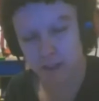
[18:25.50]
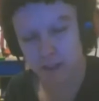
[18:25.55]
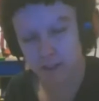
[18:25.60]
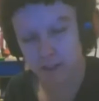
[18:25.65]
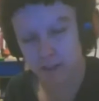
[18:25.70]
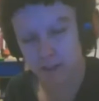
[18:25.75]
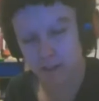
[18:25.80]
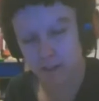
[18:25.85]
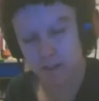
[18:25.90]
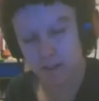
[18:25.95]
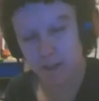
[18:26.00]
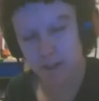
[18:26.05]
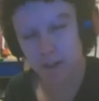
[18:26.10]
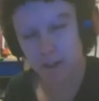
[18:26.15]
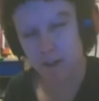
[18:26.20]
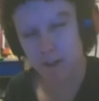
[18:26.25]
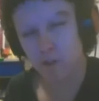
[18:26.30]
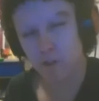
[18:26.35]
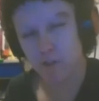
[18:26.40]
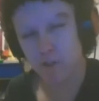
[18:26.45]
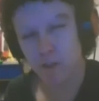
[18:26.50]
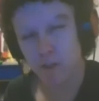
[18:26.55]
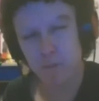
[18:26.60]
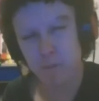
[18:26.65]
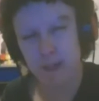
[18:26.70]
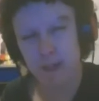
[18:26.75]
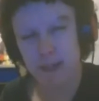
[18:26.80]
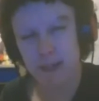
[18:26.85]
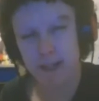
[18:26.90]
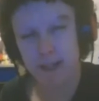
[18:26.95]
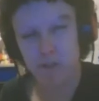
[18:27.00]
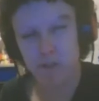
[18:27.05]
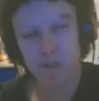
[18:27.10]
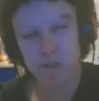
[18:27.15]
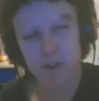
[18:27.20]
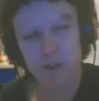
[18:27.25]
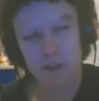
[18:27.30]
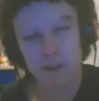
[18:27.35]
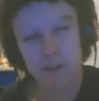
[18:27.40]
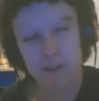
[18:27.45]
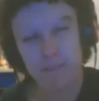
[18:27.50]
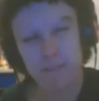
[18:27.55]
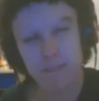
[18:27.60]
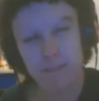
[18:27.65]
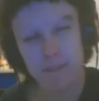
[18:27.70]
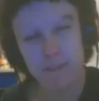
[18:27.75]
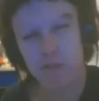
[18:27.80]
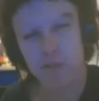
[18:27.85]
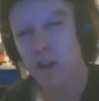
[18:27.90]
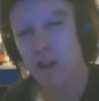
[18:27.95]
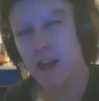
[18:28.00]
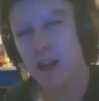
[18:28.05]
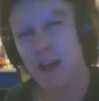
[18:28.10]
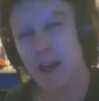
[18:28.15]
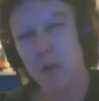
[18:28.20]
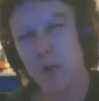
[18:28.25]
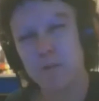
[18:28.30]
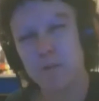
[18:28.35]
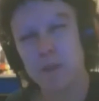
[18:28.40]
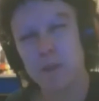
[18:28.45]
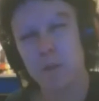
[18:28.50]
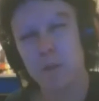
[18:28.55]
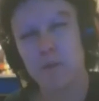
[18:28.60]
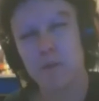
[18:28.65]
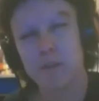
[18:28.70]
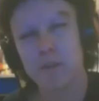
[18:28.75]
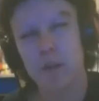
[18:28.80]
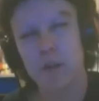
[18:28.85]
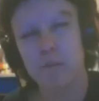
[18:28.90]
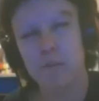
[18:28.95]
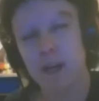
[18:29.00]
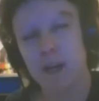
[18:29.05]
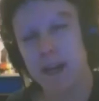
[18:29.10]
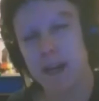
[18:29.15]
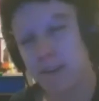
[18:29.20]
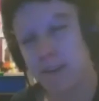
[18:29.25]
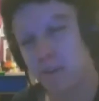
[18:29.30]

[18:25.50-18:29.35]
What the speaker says: and every time you exit this app, double tap to activate.